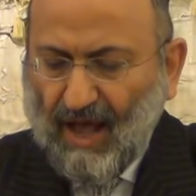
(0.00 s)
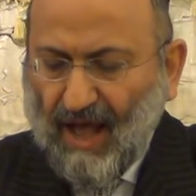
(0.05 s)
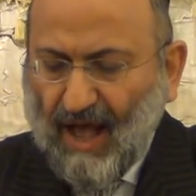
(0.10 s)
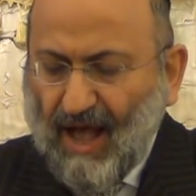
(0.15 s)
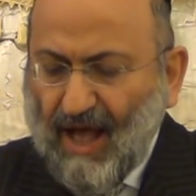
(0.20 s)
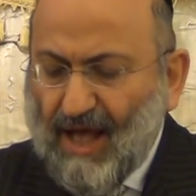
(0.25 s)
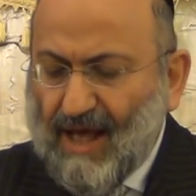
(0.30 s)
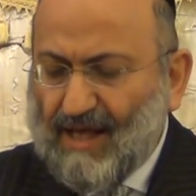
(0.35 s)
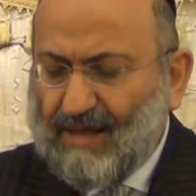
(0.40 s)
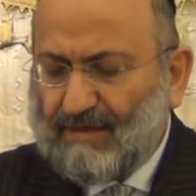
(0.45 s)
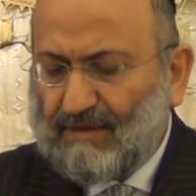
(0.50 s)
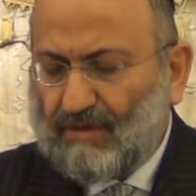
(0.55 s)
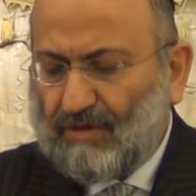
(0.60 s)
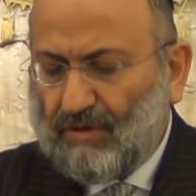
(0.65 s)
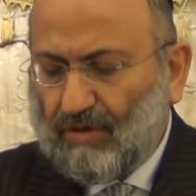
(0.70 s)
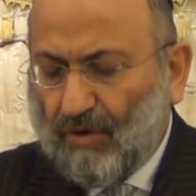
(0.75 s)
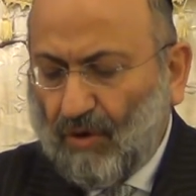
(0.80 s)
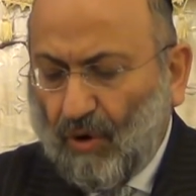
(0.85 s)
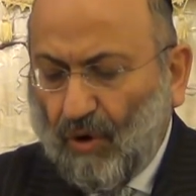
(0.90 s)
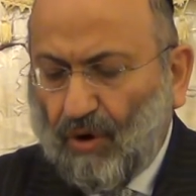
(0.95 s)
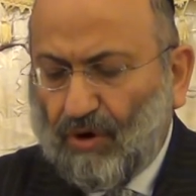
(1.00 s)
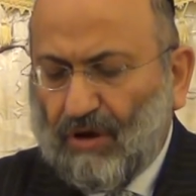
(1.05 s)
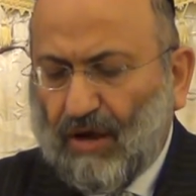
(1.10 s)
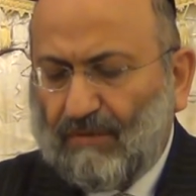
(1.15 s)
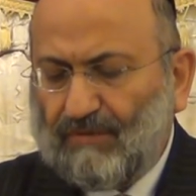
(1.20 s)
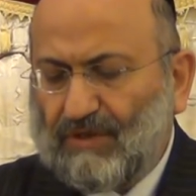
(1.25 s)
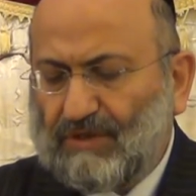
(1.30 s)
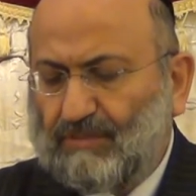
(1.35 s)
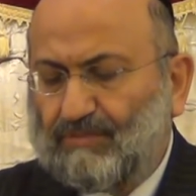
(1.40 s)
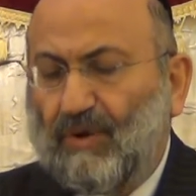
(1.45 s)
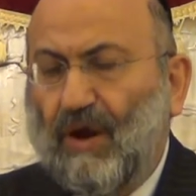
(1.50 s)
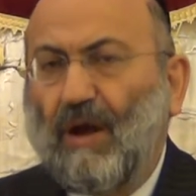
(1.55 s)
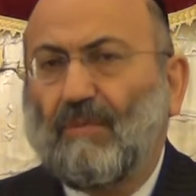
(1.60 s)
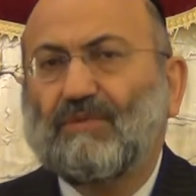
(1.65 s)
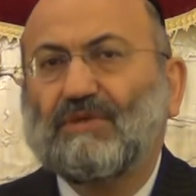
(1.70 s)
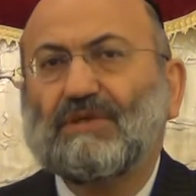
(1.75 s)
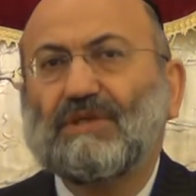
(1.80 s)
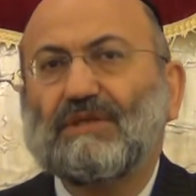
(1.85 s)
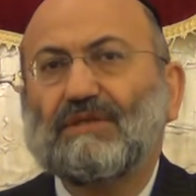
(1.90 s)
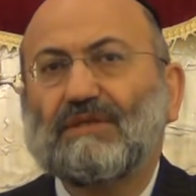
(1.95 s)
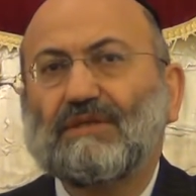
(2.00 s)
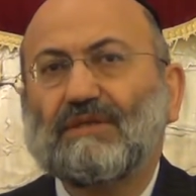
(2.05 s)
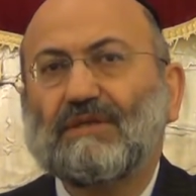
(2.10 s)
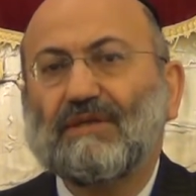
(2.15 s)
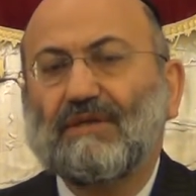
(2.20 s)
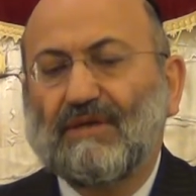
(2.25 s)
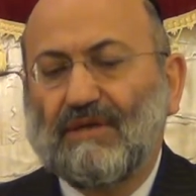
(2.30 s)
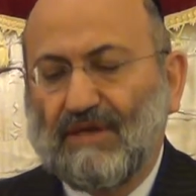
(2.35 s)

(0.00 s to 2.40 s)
And all of these promises,